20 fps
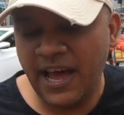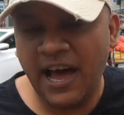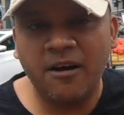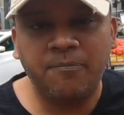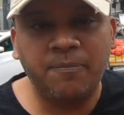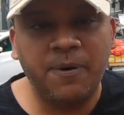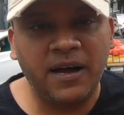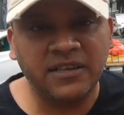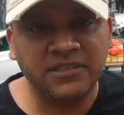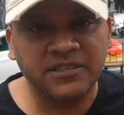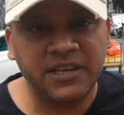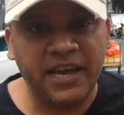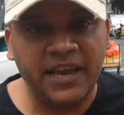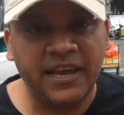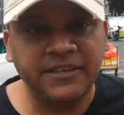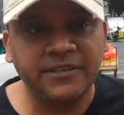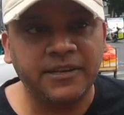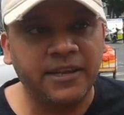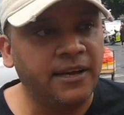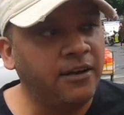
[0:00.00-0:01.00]

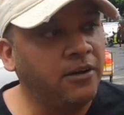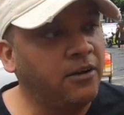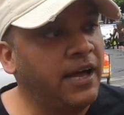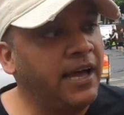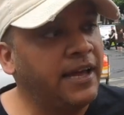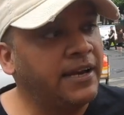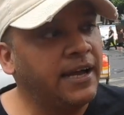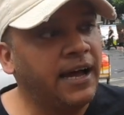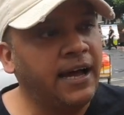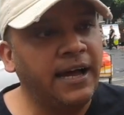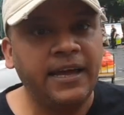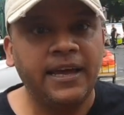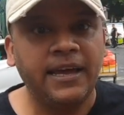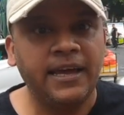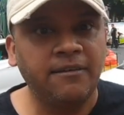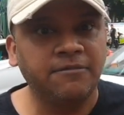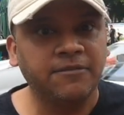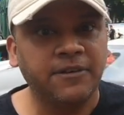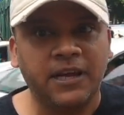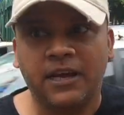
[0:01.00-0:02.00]
8:30 now, and I
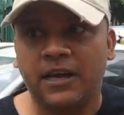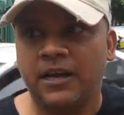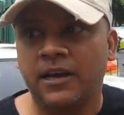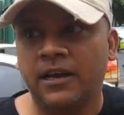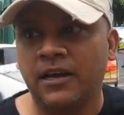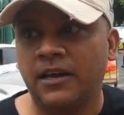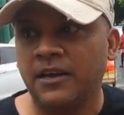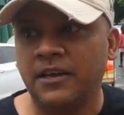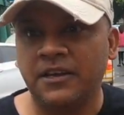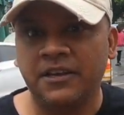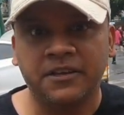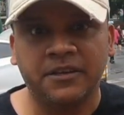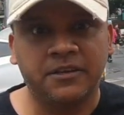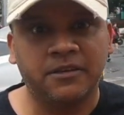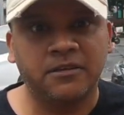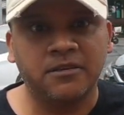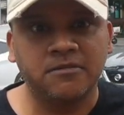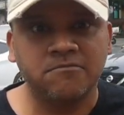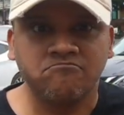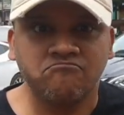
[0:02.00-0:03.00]
have like
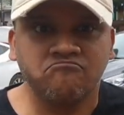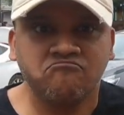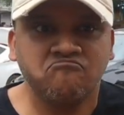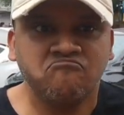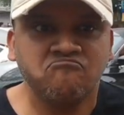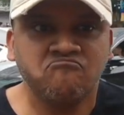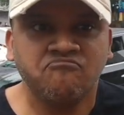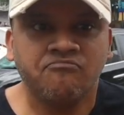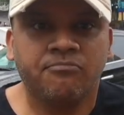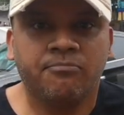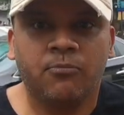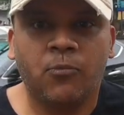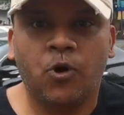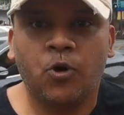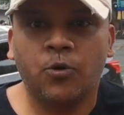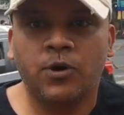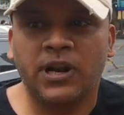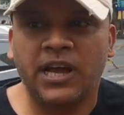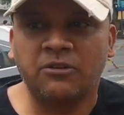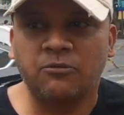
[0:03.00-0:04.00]

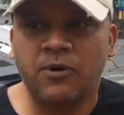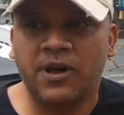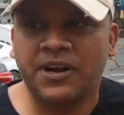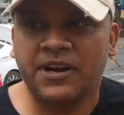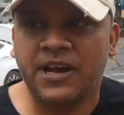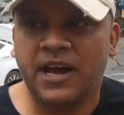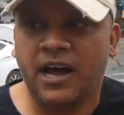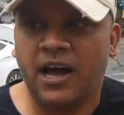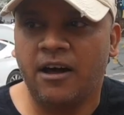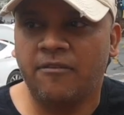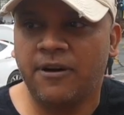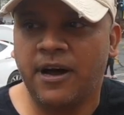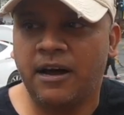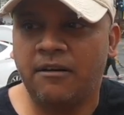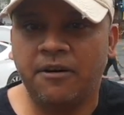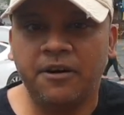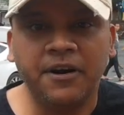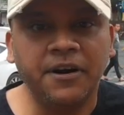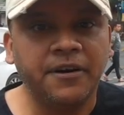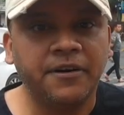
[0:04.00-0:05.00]
more like 1.5
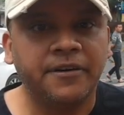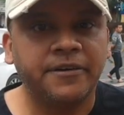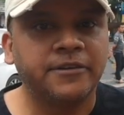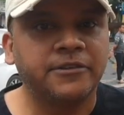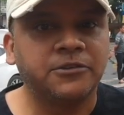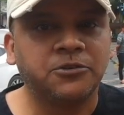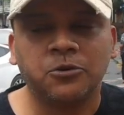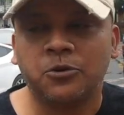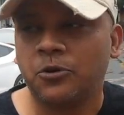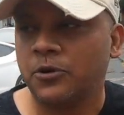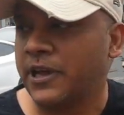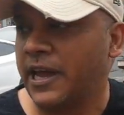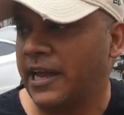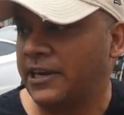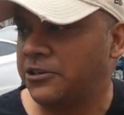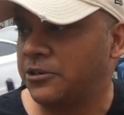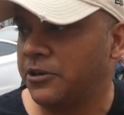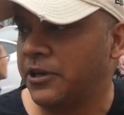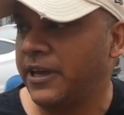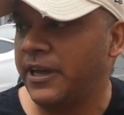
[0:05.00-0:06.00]
hours to
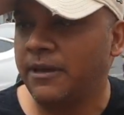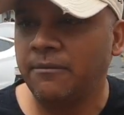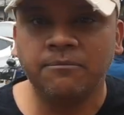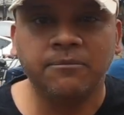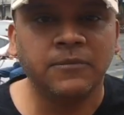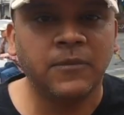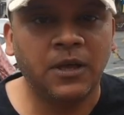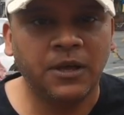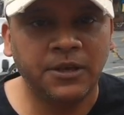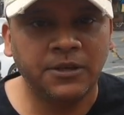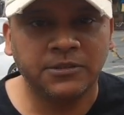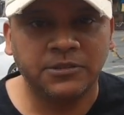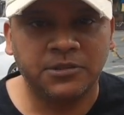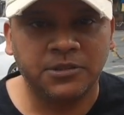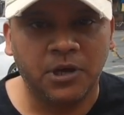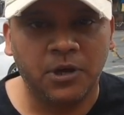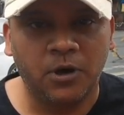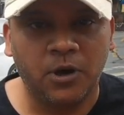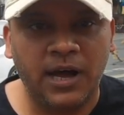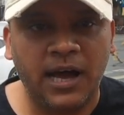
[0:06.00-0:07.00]
get to him.
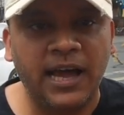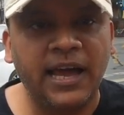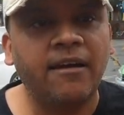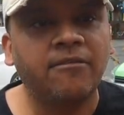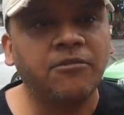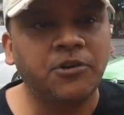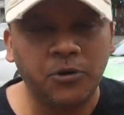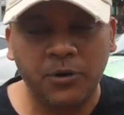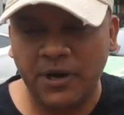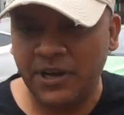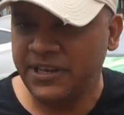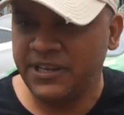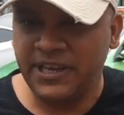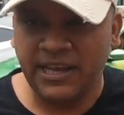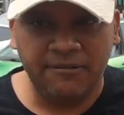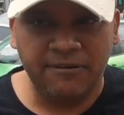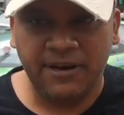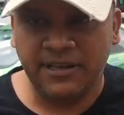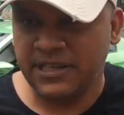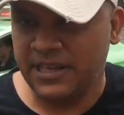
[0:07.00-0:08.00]
So I have no
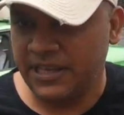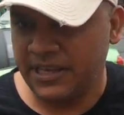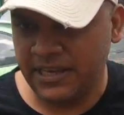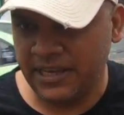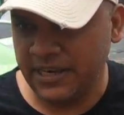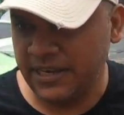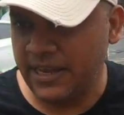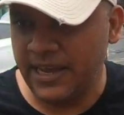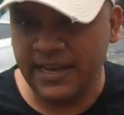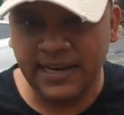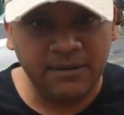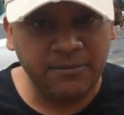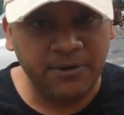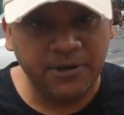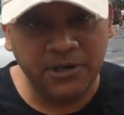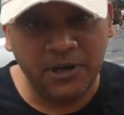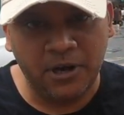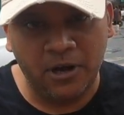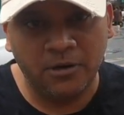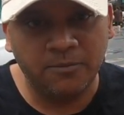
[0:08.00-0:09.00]
idea whether he can get up
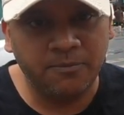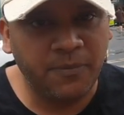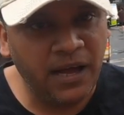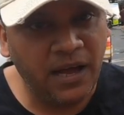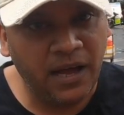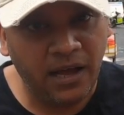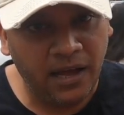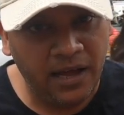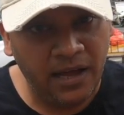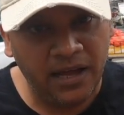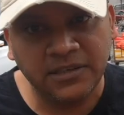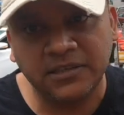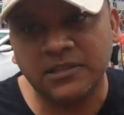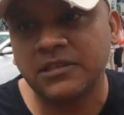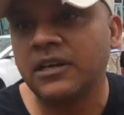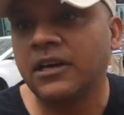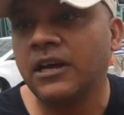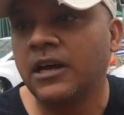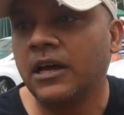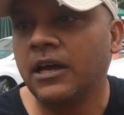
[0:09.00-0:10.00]
or not. But
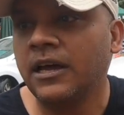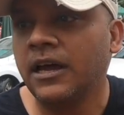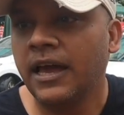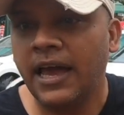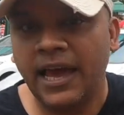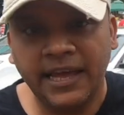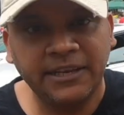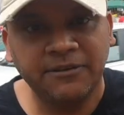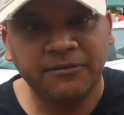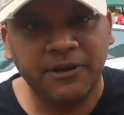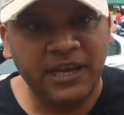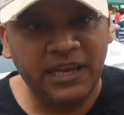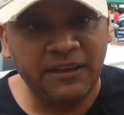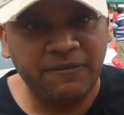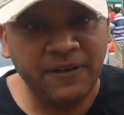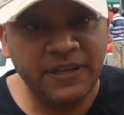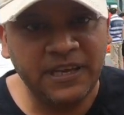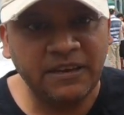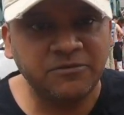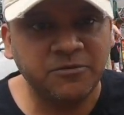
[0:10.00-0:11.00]
anyway,
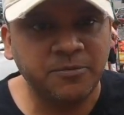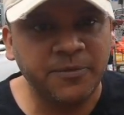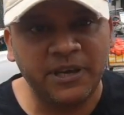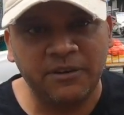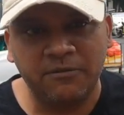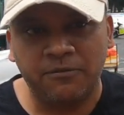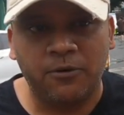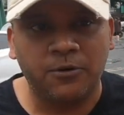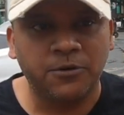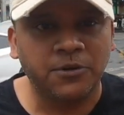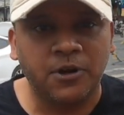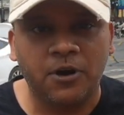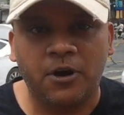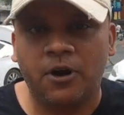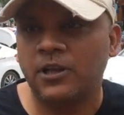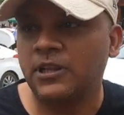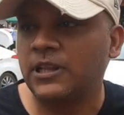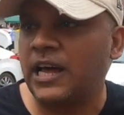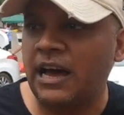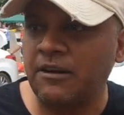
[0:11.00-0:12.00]
if he gives me a phone
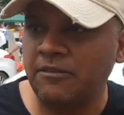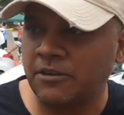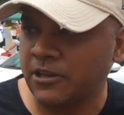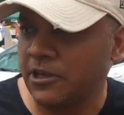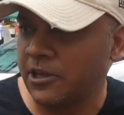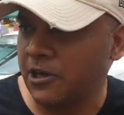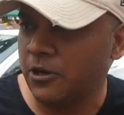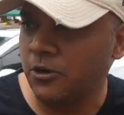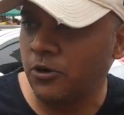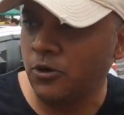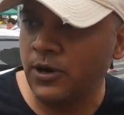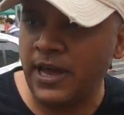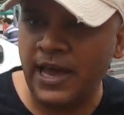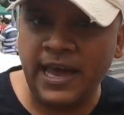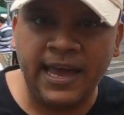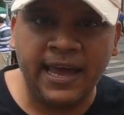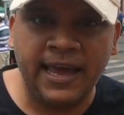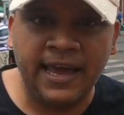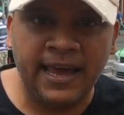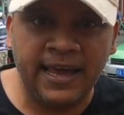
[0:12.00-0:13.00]
call, I will go,
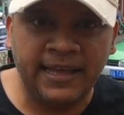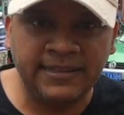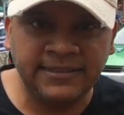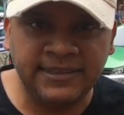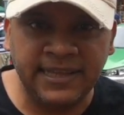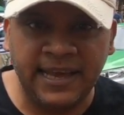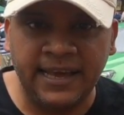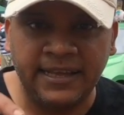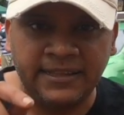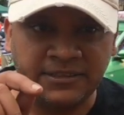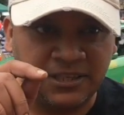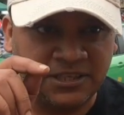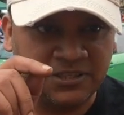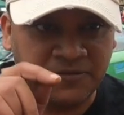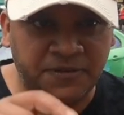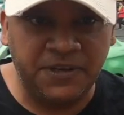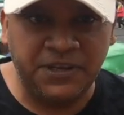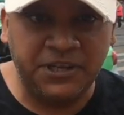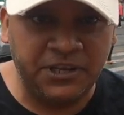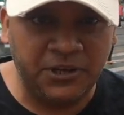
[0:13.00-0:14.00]
and then this
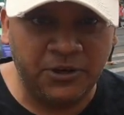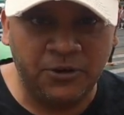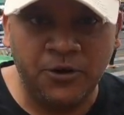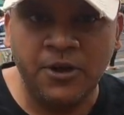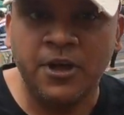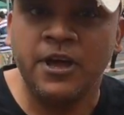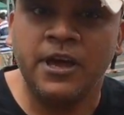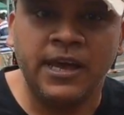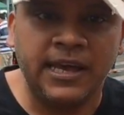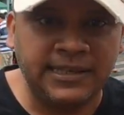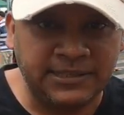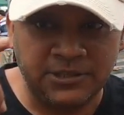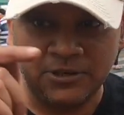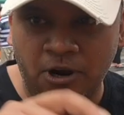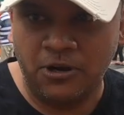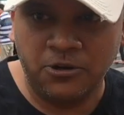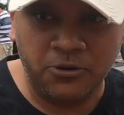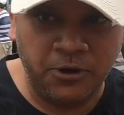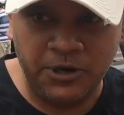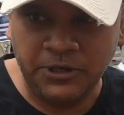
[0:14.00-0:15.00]
video is
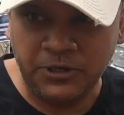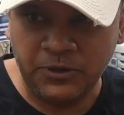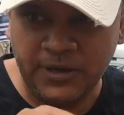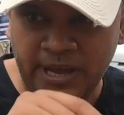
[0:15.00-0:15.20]
not going to